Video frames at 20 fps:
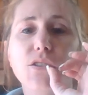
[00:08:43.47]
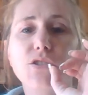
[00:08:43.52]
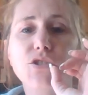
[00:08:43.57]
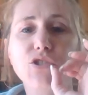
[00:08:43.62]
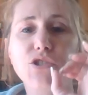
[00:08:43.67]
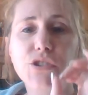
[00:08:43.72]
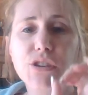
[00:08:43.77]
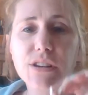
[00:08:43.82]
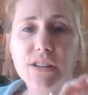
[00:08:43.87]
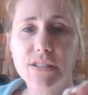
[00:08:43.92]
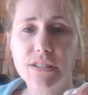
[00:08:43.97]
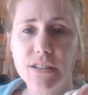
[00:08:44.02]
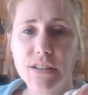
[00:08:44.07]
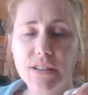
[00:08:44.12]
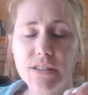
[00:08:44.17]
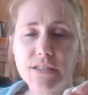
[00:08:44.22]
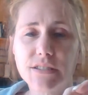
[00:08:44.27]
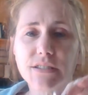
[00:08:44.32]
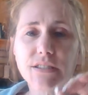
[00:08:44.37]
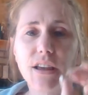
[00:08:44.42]

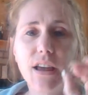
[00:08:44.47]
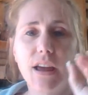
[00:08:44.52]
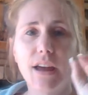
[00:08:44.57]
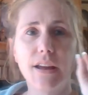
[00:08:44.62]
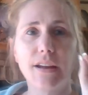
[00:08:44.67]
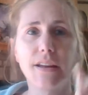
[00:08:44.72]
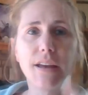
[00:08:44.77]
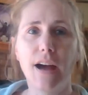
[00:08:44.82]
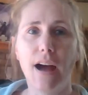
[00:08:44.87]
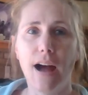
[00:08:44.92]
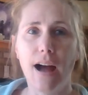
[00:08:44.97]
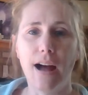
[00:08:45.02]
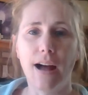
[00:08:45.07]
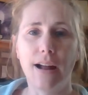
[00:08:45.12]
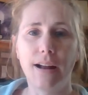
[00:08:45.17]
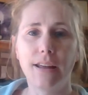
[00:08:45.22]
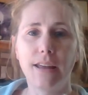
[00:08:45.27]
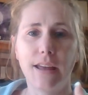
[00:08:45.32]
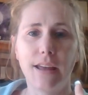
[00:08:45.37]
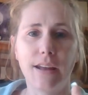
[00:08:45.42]
Jesus and
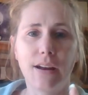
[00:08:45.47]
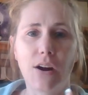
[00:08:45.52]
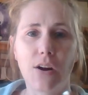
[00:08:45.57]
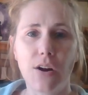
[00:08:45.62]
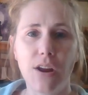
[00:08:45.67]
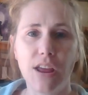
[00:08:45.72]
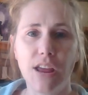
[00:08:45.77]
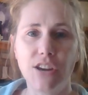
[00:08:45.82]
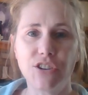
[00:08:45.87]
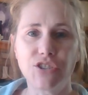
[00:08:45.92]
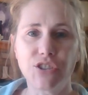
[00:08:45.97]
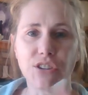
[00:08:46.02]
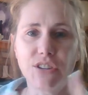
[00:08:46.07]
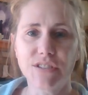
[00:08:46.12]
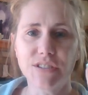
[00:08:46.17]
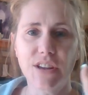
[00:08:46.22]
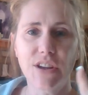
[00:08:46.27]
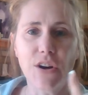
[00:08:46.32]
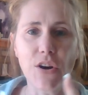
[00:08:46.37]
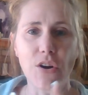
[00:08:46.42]
God and our
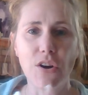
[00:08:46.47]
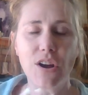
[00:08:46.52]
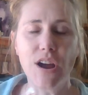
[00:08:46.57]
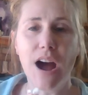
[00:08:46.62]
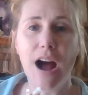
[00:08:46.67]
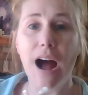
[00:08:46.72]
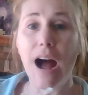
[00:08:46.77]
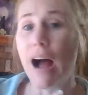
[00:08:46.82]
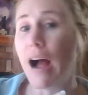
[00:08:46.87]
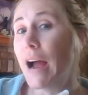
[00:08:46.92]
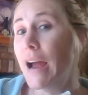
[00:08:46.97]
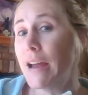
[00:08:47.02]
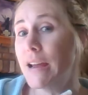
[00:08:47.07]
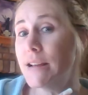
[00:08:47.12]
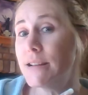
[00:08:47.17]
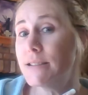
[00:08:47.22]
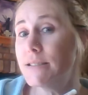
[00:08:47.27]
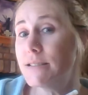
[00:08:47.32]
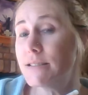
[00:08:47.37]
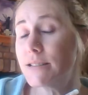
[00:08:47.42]
angels and our
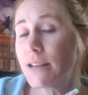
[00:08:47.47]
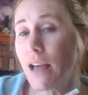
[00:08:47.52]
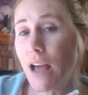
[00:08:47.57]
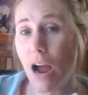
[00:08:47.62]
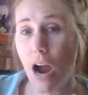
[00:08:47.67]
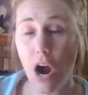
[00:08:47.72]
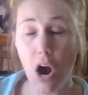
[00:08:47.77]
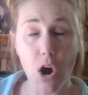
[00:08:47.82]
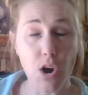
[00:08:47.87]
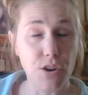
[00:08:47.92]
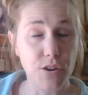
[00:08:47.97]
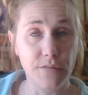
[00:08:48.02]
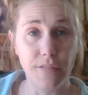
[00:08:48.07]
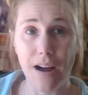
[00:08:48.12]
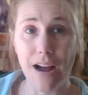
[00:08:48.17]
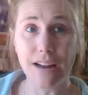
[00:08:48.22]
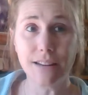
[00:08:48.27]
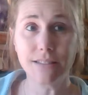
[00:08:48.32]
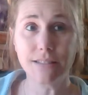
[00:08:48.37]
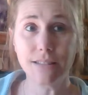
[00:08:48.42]
guides, our
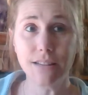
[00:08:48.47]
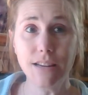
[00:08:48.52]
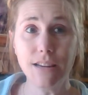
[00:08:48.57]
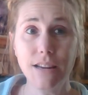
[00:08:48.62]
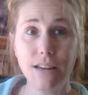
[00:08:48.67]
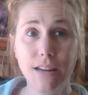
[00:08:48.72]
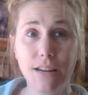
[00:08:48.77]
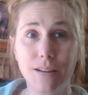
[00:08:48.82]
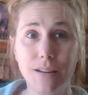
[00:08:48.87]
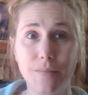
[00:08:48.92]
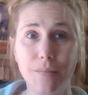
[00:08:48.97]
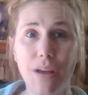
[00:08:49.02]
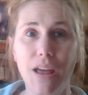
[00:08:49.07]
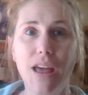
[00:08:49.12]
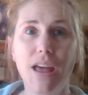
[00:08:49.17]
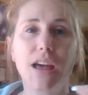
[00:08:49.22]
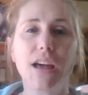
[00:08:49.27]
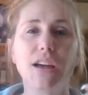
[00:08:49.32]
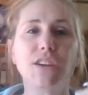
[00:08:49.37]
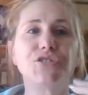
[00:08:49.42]
divine team
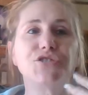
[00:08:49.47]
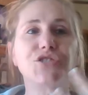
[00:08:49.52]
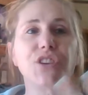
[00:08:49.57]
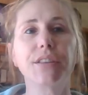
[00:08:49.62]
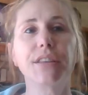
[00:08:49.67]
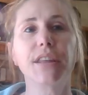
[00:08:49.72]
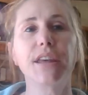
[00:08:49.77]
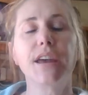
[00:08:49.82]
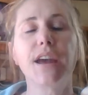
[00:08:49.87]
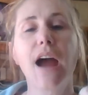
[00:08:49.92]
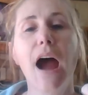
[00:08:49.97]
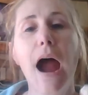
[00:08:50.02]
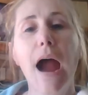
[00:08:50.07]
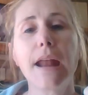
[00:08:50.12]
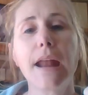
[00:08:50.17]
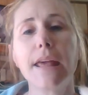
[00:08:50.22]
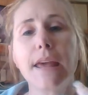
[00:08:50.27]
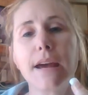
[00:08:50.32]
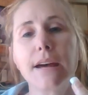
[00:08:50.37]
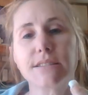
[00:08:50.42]
is gently
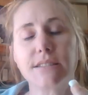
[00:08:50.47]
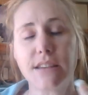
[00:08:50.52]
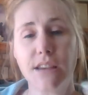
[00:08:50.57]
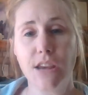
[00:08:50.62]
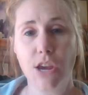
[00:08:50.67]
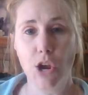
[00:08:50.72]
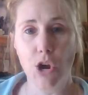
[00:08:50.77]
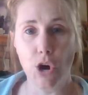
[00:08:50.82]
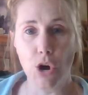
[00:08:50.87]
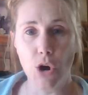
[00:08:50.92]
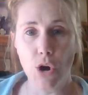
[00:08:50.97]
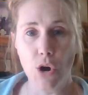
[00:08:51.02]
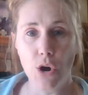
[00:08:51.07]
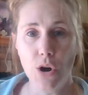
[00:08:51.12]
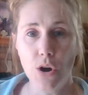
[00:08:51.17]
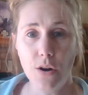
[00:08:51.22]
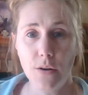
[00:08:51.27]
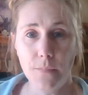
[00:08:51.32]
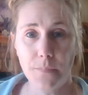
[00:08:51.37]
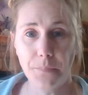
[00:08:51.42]
guiding us
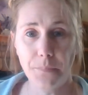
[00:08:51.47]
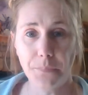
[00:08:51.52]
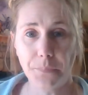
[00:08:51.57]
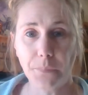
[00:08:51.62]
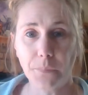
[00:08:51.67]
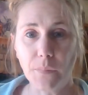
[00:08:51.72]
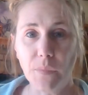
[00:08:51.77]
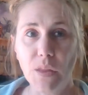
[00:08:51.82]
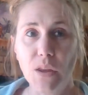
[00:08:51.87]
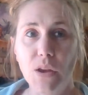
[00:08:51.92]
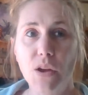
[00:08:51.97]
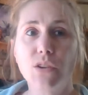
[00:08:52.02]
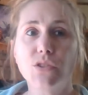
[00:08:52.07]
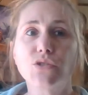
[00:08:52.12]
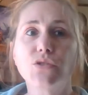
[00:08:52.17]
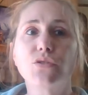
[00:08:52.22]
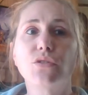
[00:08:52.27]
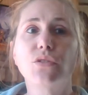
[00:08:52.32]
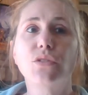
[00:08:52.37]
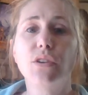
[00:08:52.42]
here
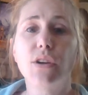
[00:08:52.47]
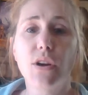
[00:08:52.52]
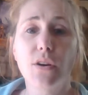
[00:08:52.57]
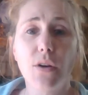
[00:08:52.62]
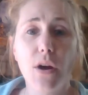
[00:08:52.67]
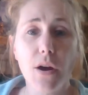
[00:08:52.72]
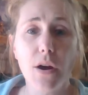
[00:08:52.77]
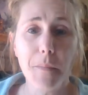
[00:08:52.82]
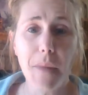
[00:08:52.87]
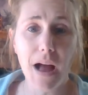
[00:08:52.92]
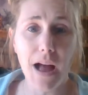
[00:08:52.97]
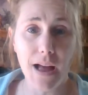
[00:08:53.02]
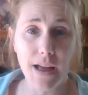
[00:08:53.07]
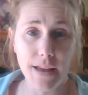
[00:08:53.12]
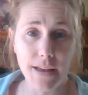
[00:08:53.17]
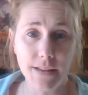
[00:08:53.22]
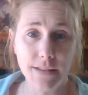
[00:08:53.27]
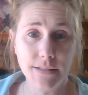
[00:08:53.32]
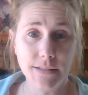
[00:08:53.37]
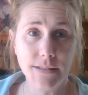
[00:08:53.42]
to clear our
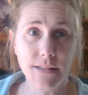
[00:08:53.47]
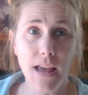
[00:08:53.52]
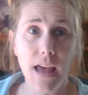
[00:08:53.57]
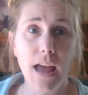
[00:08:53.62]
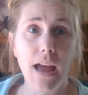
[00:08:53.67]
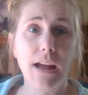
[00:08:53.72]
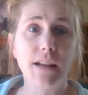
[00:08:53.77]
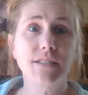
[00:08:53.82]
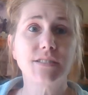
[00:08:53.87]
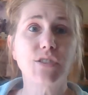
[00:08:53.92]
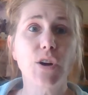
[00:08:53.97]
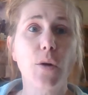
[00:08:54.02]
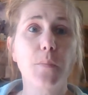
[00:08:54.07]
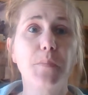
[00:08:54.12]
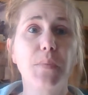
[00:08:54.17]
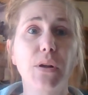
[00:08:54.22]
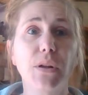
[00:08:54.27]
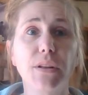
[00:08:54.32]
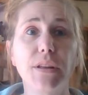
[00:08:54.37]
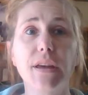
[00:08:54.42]
minds and
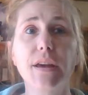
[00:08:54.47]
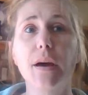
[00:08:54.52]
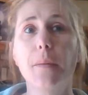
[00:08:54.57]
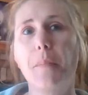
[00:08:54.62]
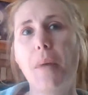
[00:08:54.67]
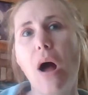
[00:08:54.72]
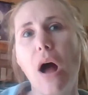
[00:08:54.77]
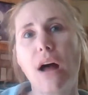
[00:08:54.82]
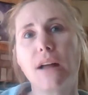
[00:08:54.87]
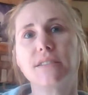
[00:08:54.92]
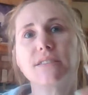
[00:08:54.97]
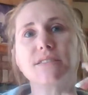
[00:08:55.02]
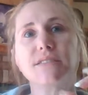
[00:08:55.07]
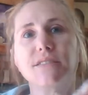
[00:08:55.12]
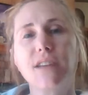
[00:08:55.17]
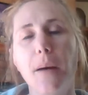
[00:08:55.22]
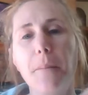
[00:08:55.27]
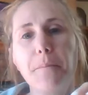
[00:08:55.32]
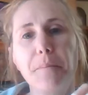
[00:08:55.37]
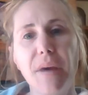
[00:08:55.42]
start building upon
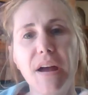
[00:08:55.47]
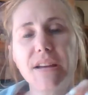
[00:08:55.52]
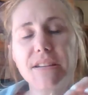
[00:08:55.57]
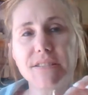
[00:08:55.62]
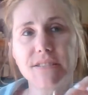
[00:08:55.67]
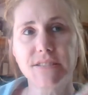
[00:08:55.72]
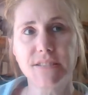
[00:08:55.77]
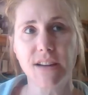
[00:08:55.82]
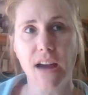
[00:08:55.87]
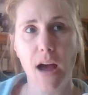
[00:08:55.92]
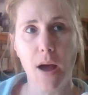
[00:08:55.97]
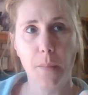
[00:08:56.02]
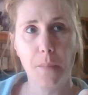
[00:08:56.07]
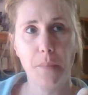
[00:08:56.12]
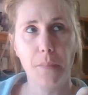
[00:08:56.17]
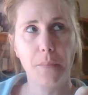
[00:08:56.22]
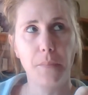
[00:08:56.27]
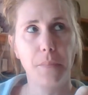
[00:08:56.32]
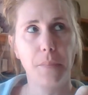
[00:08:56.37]
step by step,